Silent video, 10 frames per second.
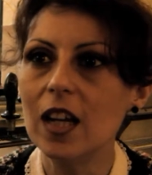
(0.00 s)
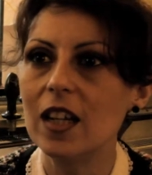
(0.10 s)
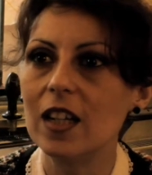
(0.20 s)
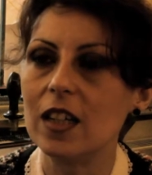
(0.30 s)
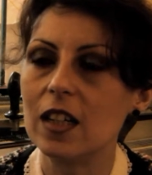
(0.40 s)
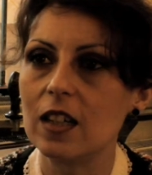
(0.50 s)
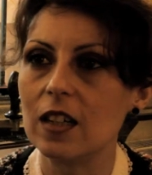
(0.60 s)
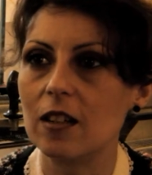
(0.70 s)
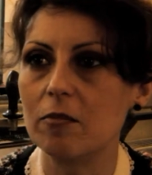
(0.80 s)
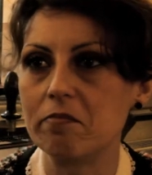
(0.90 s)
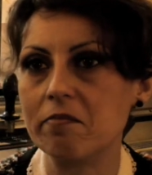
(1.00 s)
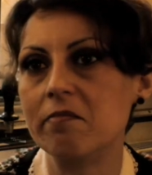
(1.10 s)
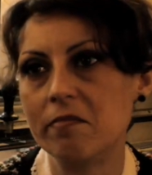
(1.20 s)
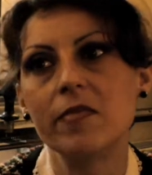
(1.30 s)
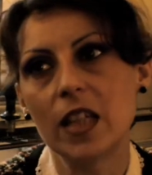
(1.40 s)

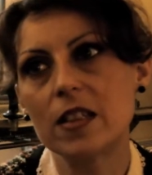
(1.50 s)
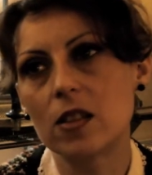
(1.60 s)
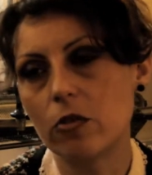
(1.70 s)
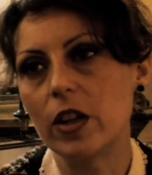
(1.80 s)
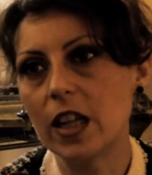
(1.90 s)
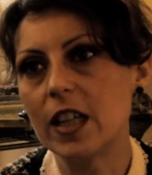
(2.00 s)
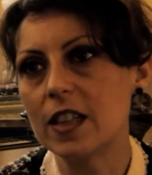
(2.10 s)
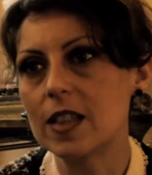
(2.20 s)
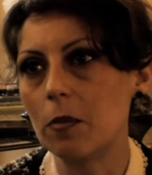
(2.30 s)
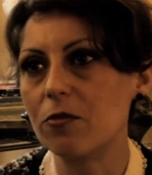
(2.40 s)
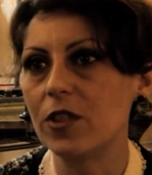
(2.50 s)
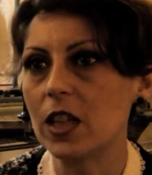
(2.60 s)
um, it's really something